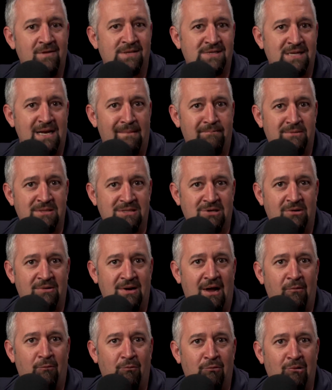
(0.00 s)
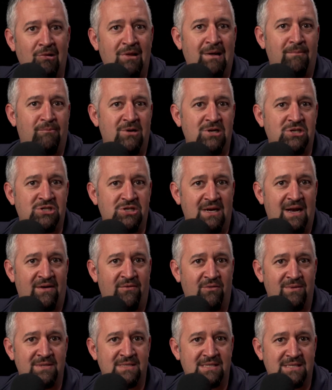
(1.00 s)
this an episode. I really appreciate
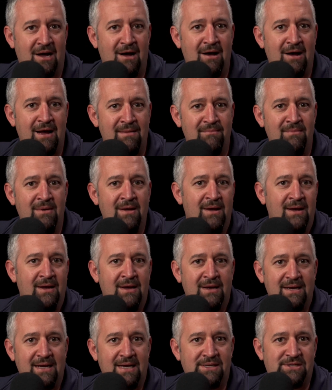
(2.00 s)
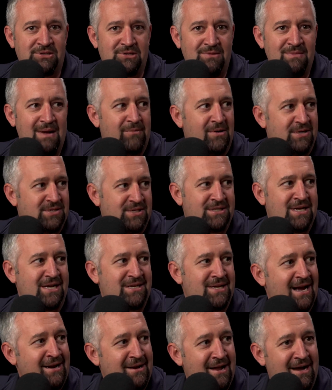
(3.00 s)
everyone's time. And just remember, it's just
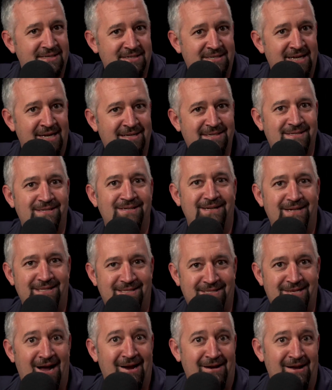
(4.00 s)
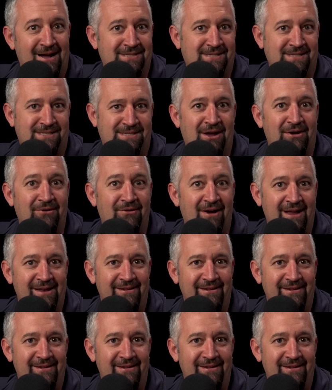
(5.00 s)
not diagnostics. It's diagnostics done right.